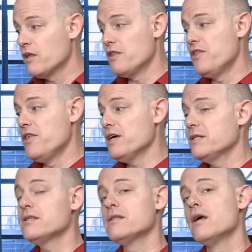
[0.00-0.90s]

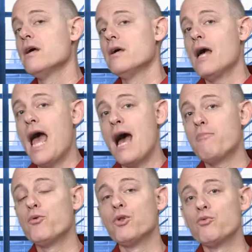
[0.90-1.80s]
This
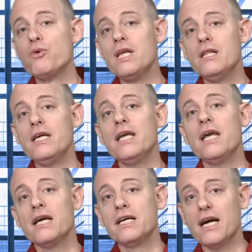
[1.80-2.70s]
app will
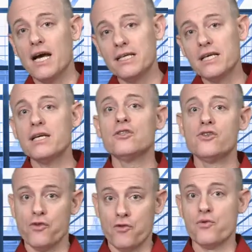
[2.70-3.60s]
really guide
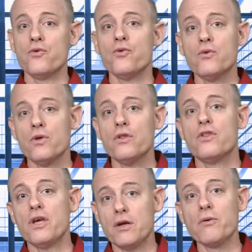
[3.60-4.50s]
kids through
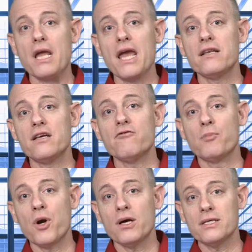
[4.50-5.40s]
the creative
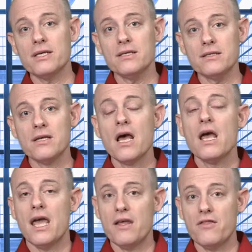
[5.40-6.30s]
process
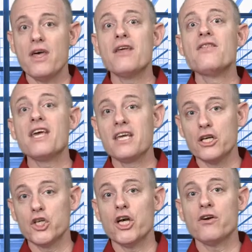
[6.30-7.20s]
and then they
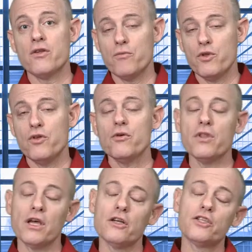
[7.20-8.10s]
can share them with you,
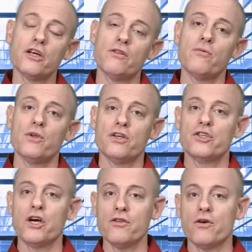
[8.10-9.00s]
they can share them with
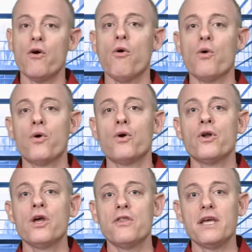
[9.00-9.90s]
each other, or
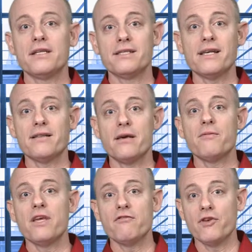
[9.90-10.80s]
they can send
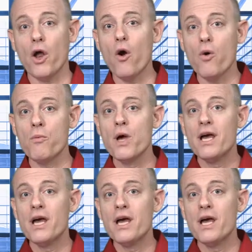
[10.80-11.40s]
them even home.